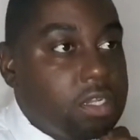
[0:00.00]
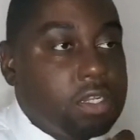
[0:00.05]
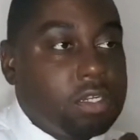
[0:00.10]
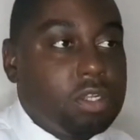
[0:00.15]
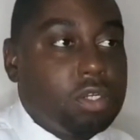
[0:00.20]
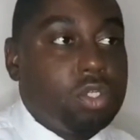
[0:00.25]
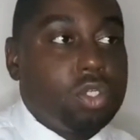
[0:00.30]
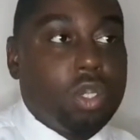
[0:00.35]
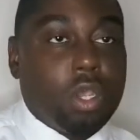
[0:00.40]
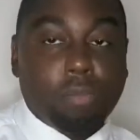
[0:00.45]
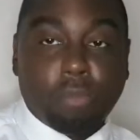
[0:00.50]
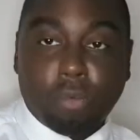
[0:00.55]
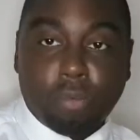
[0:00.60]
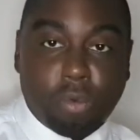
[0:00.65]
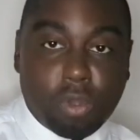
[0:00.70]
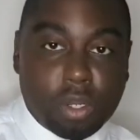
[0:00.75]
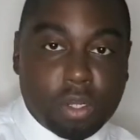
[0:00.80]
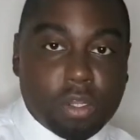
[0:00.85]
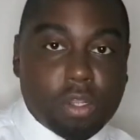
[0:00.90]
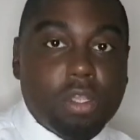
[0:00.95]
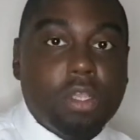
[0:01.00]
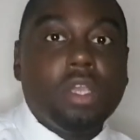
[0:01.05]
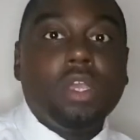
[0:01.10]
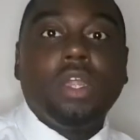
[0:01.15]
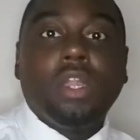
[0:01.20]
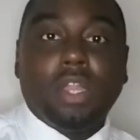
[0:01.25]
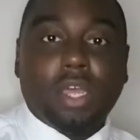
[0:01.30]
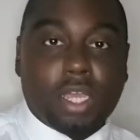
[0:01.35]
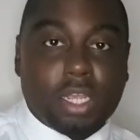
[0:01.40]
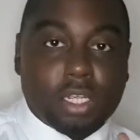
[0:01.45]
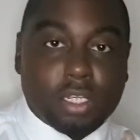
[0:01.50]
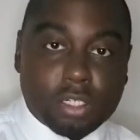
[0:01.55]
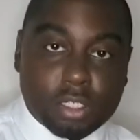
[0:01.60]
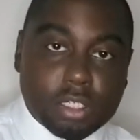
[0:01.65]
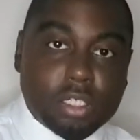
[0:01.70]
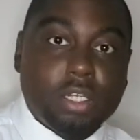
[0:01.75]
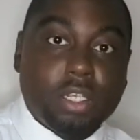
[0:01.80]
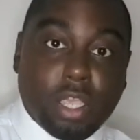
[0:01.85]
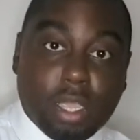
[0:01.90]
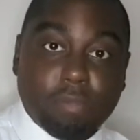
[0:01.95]
the German one,
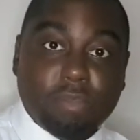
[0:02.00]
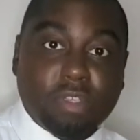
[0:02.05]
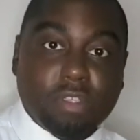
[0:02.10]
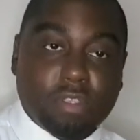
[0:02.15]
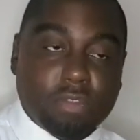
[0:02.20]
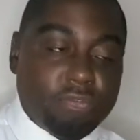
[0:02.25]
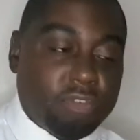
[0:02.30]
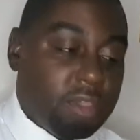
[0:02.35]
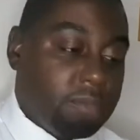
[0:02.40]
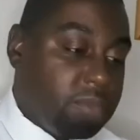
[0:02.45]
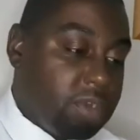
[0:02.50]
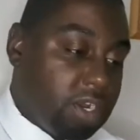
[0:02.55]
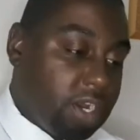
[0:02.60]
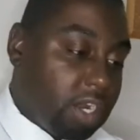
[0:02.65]
like, gave me, she's feminine.